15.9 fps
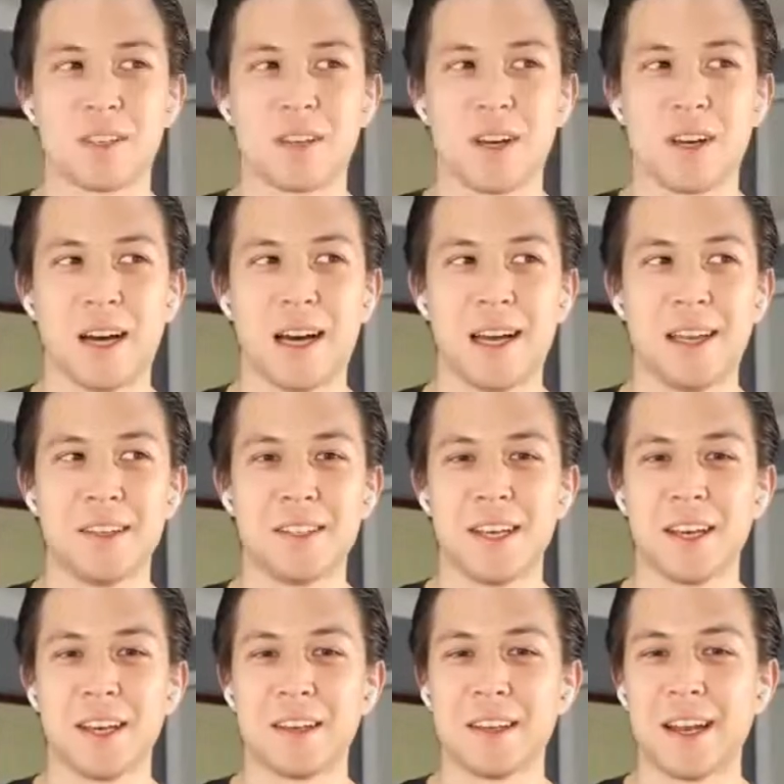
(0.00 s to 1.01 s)
kind of
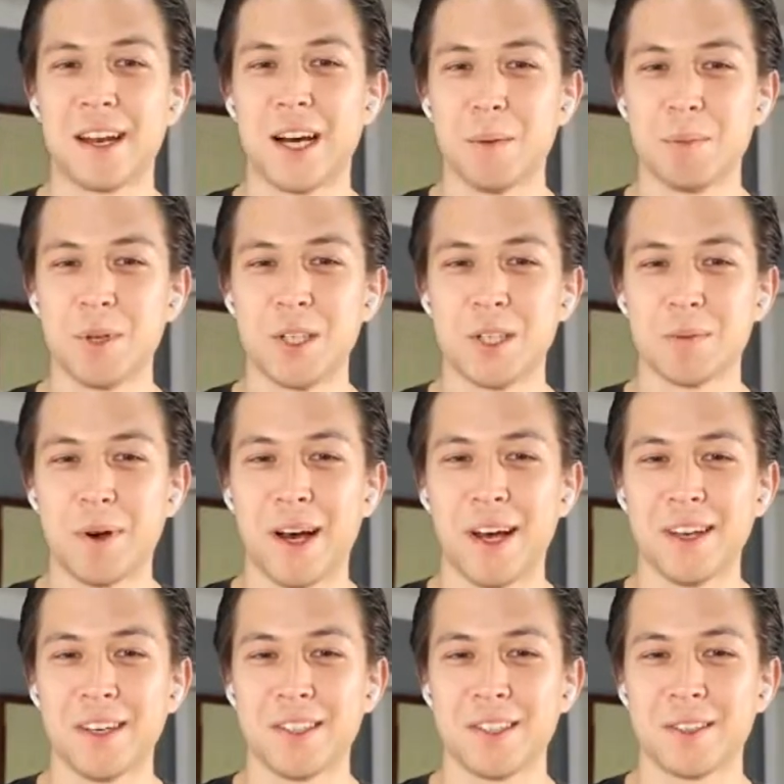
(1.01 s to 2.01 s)
taking that Hoppy
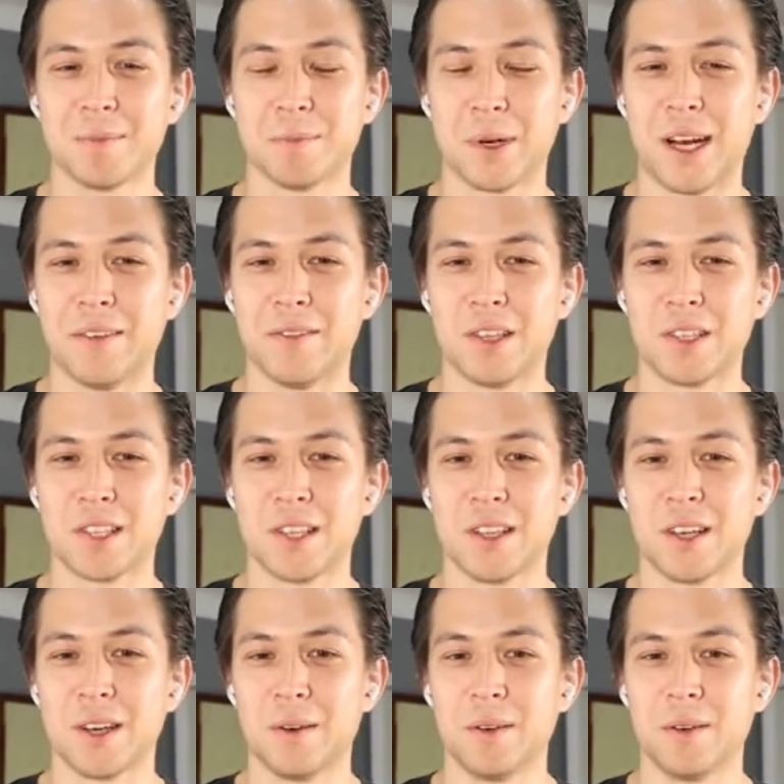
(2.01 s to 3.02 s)
spot, but
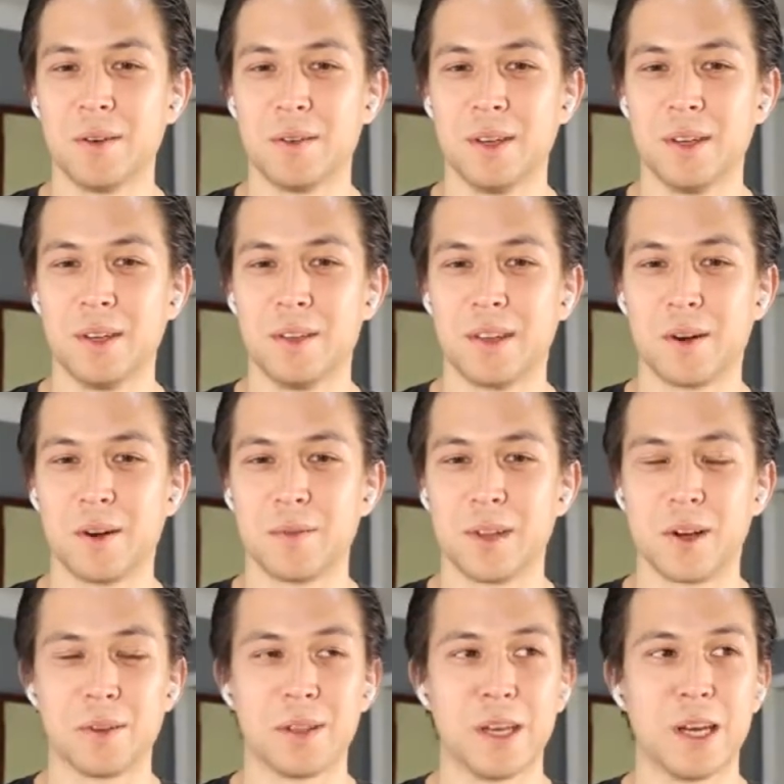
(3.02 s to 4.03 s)
obviously
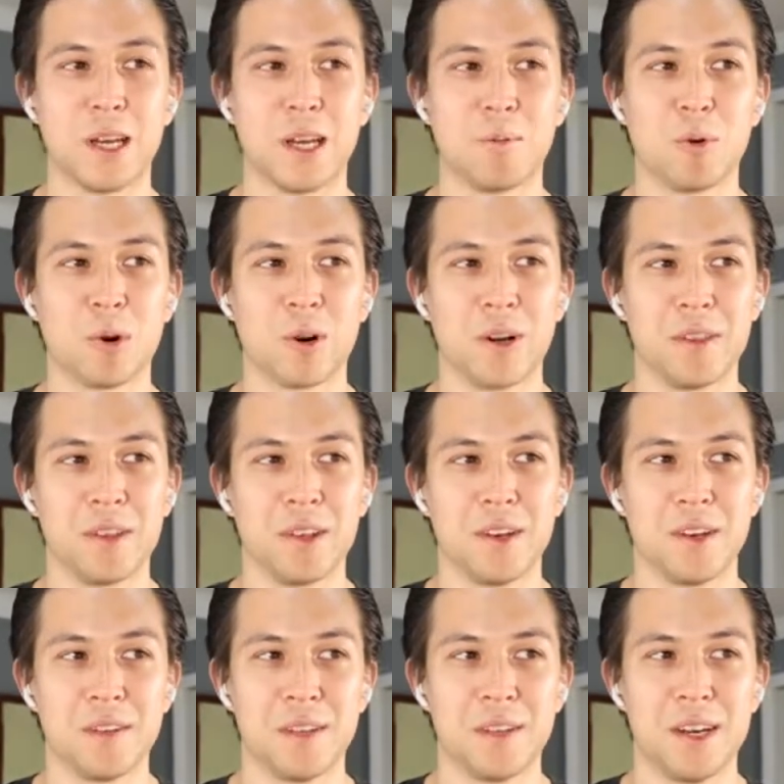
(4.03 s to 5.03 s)
they're leaning more on
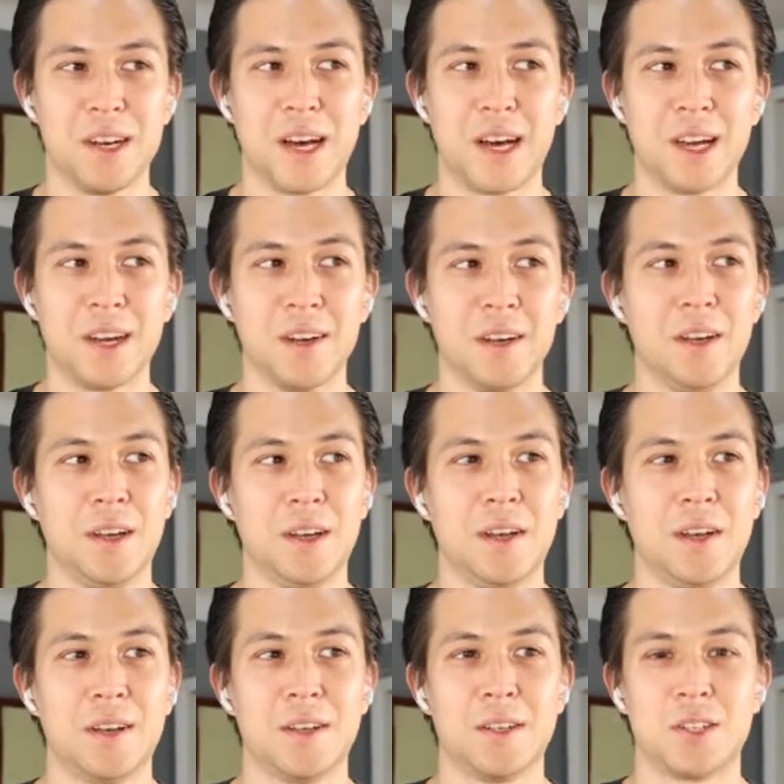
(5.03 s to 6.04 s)
the 9.
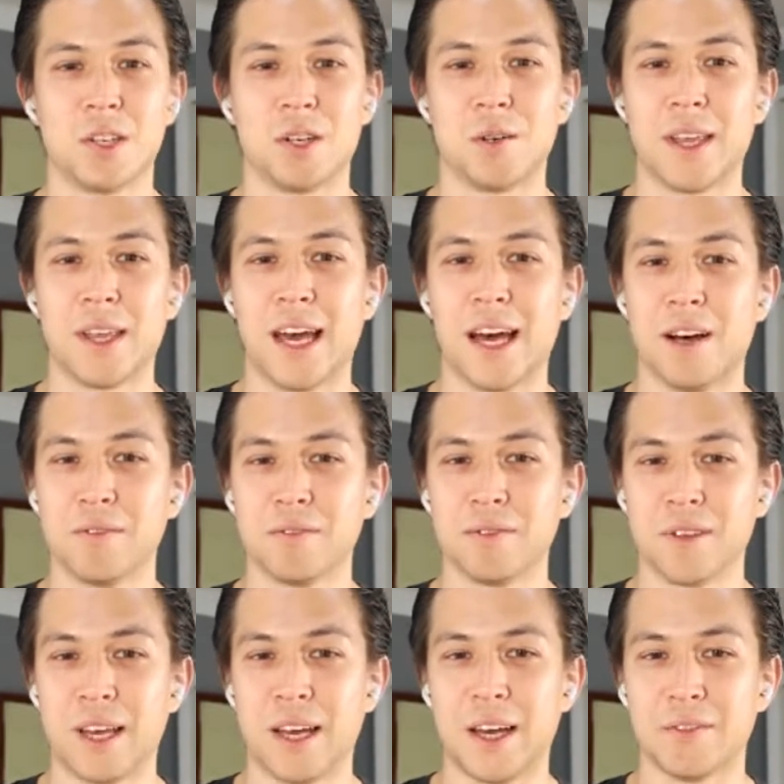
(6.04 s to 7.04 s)
So they
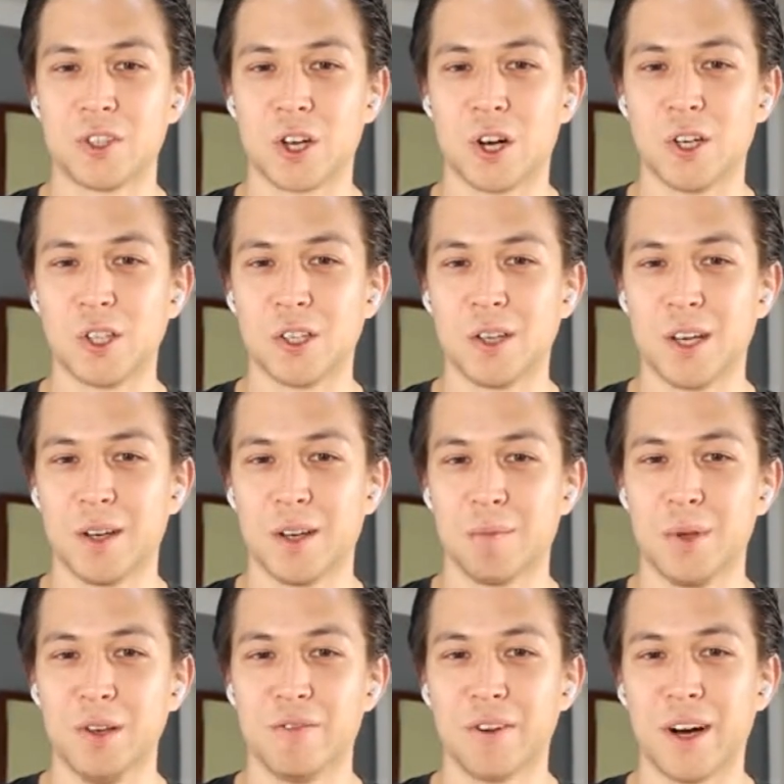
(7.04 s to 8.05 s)
have Sargent and
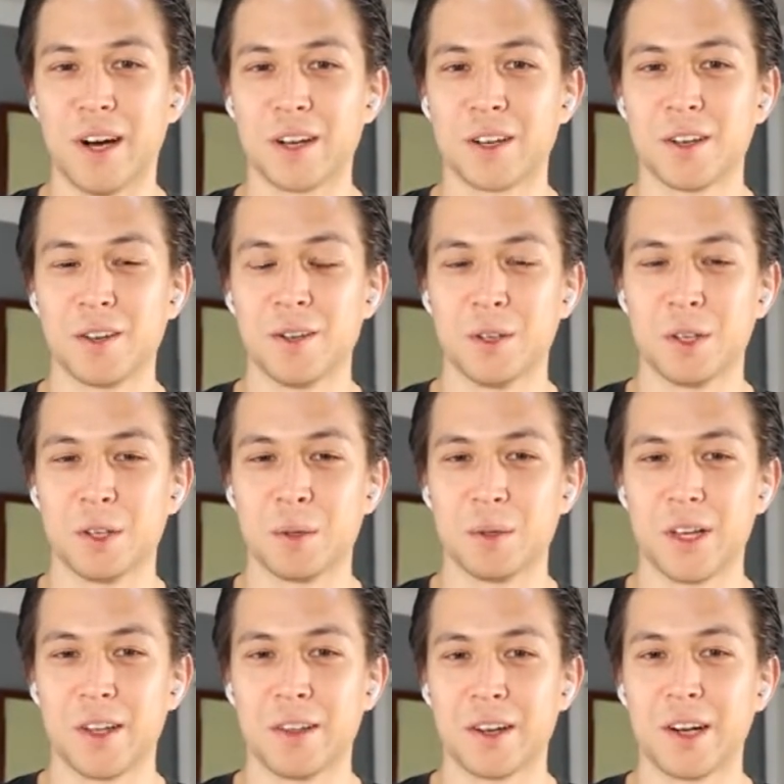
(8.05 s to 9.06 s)
Pifak who can
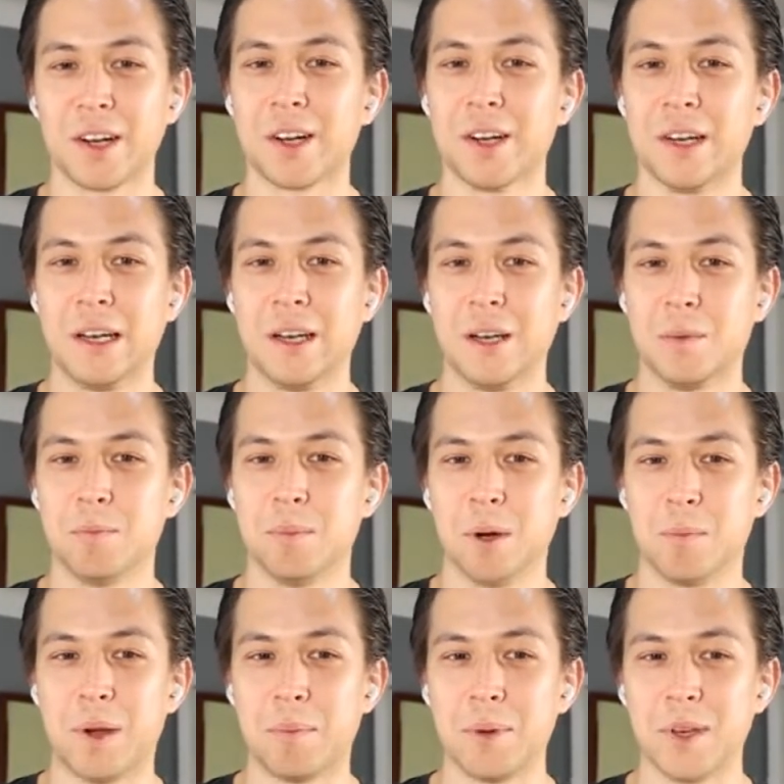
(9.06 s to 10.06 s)
play there, but
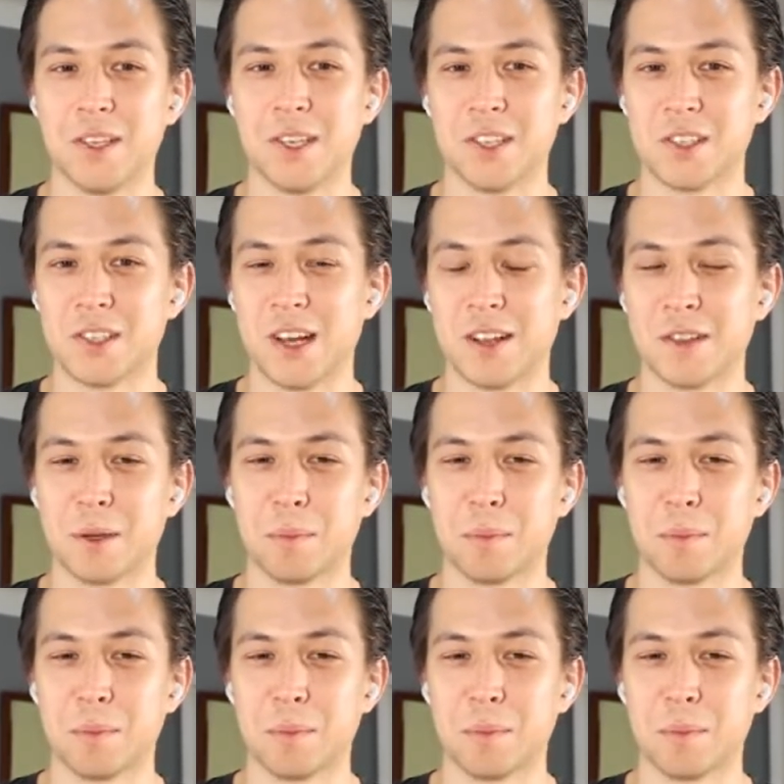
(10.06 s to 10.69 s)
Pepi does nothing